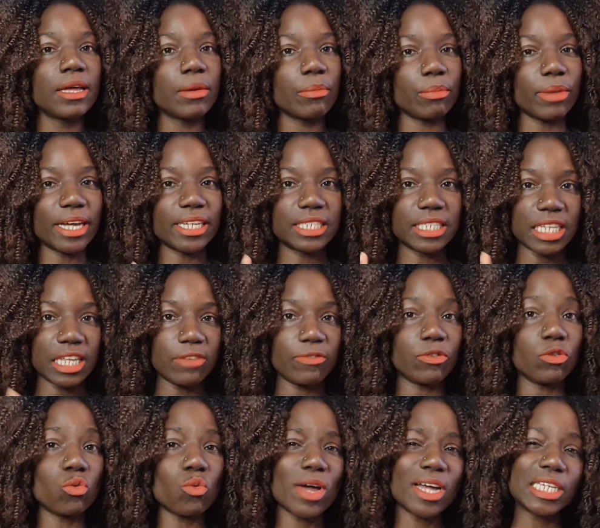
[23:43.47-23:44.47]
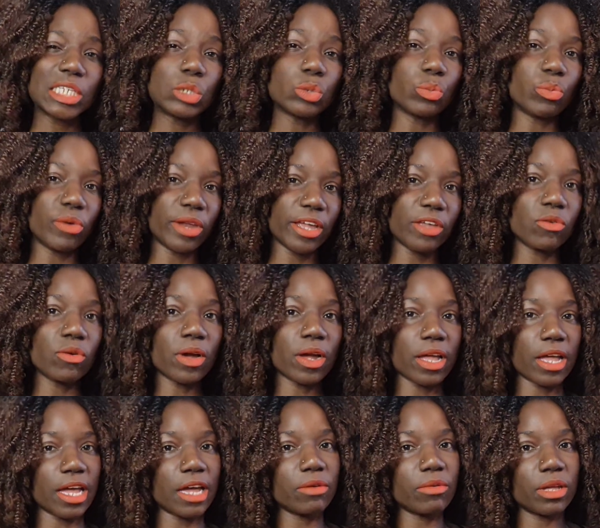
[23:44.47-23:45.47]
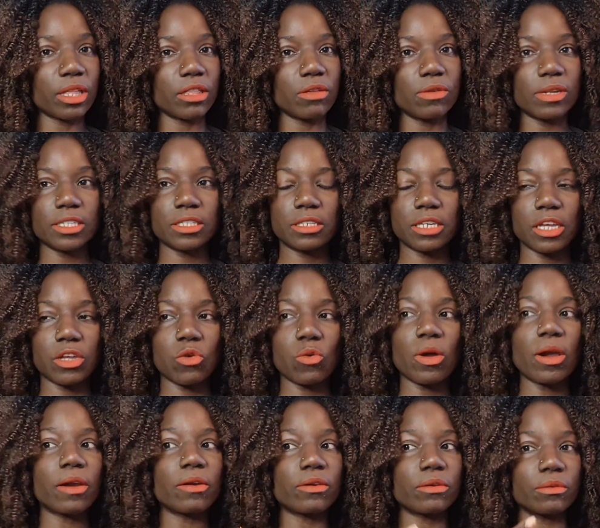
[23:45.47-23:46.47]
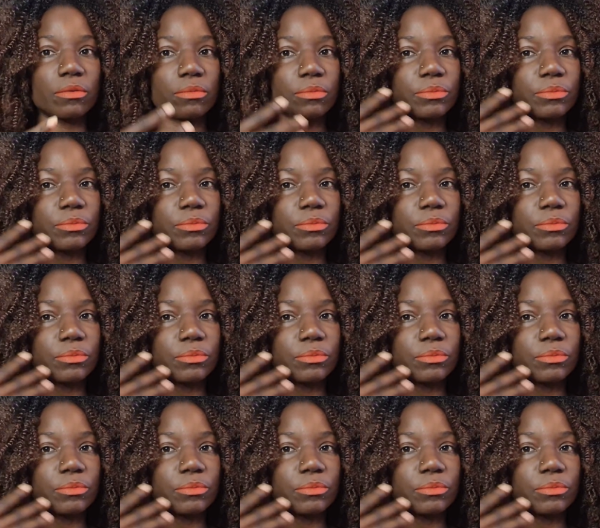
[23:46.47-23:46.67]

But if you want to bring your car with you, let's say you are